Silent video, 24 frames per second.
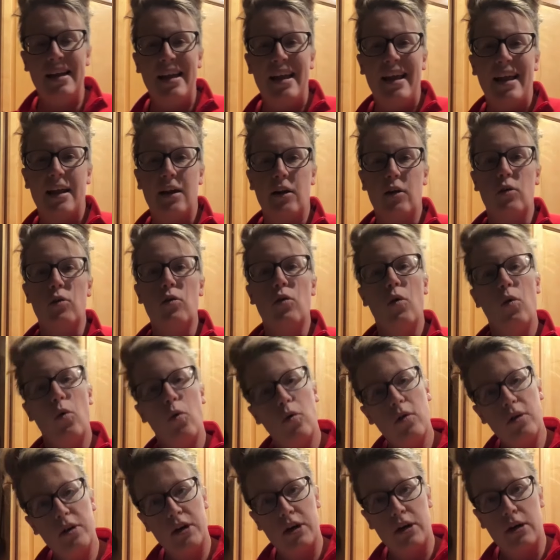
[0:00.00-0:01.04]
and a
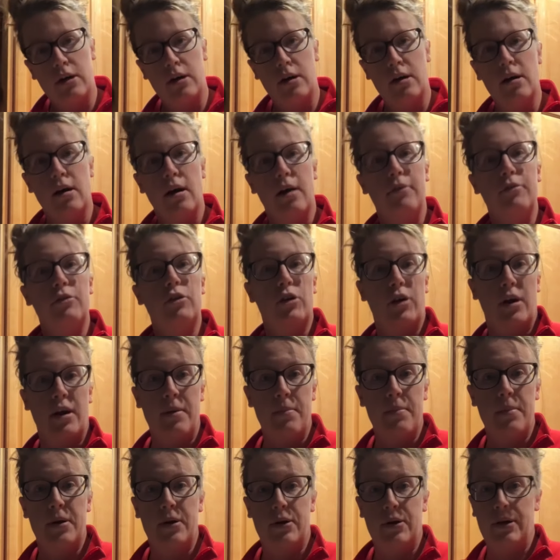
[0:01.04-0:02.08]
quarter of
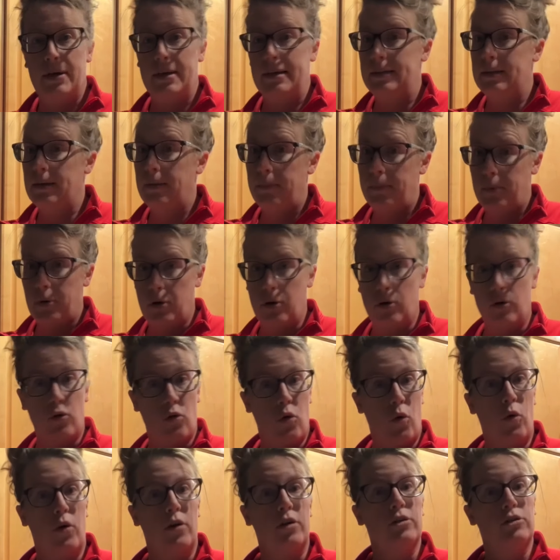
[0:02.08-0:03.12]
cranberries per
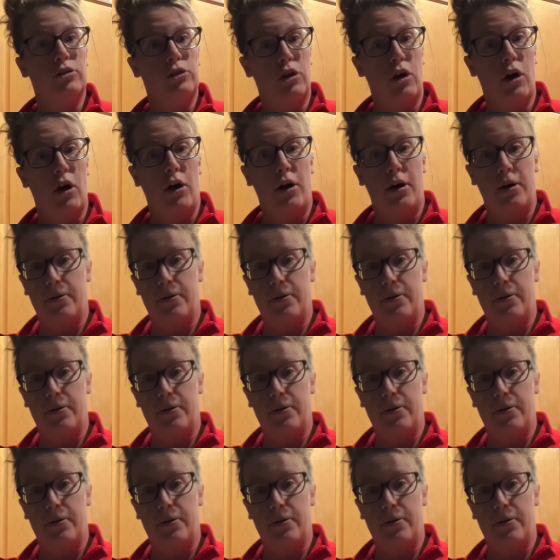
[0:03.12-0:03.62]
quart jar.